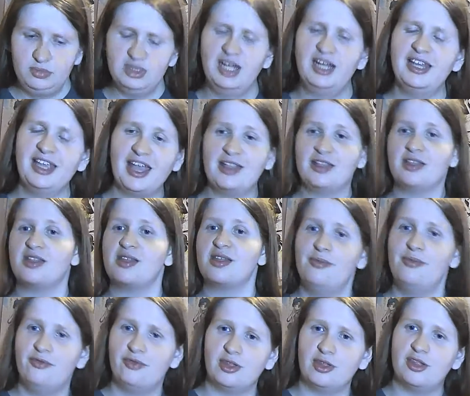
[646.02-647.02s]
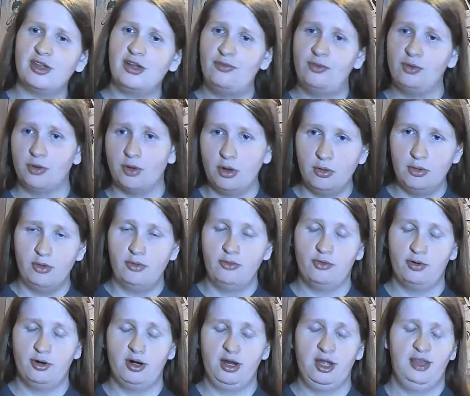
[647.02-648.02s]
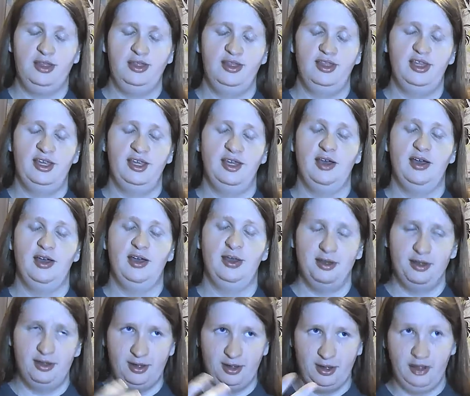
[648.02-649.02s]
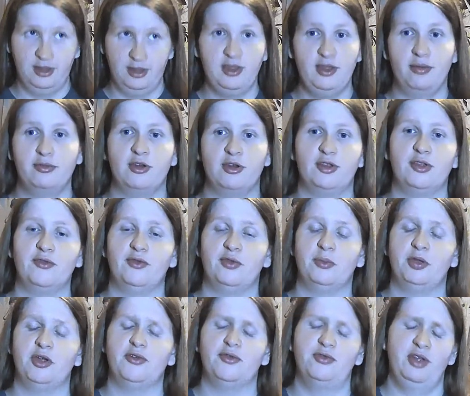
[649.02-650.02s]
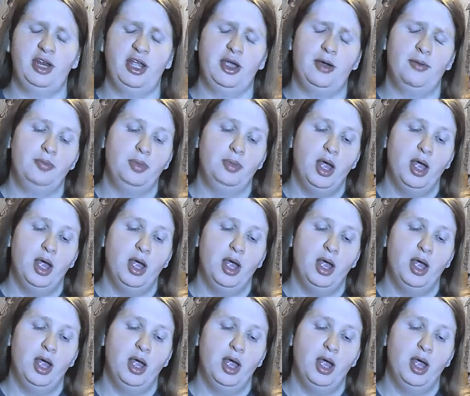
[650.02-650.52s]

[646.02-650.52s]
Again, some of the stuff we'll go over in the Subjects of Ymir video.